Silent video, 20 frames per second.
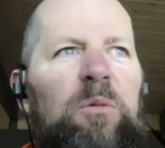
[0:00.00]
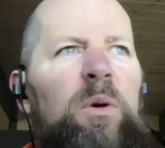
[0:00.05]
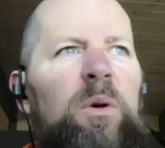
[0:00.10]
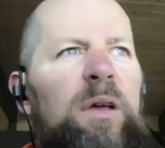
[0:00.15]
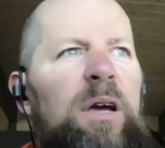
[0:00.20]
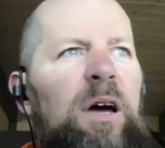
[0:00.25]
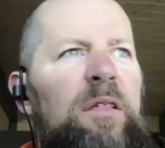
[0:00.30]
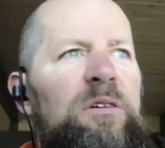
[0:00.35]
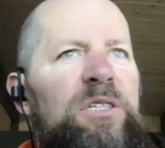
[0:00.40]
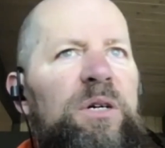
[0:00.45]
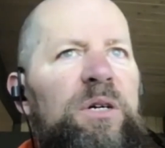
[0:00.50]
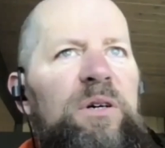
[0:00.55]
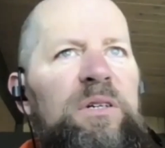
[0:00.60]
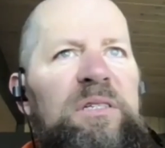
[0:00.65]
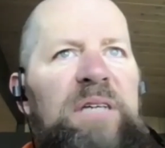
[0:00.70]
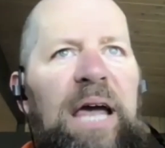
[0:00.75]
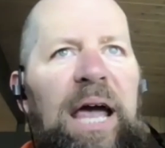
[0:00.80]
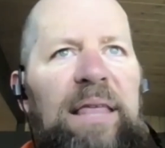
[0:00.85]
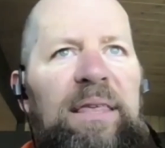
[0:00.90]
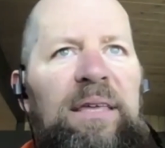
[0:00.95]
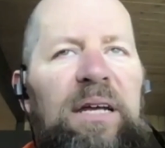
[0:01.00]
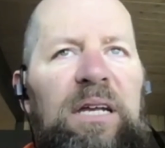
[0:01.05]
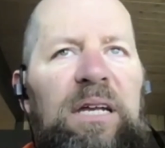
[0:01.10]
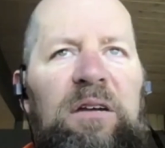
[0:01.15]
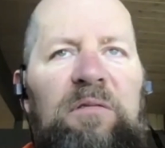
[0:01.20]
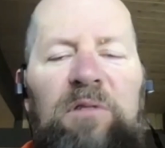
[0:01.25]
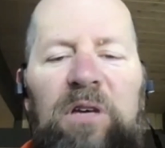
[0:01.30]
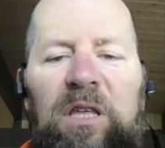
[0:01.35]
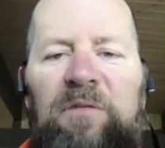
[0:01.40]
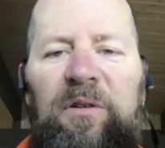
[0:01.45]
When the other series ended, I
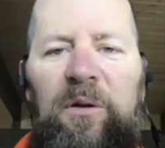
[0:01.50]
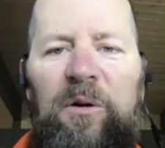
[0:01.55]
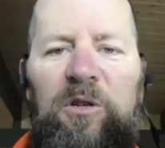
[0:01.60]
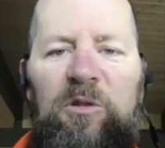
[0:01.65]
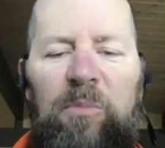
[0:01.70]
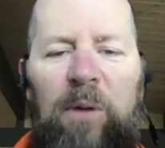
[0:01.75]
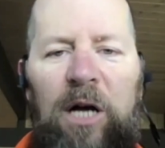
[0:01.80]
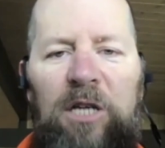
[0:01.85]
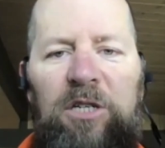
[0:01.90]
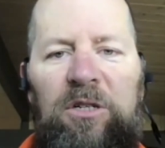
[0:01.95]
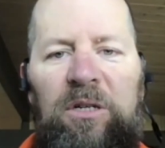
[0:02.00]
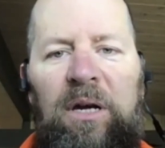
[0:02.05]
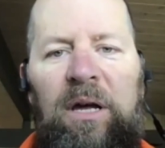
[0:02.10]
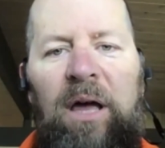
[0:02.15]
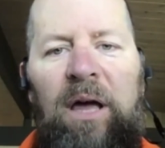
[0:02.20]
didn't really feel as much.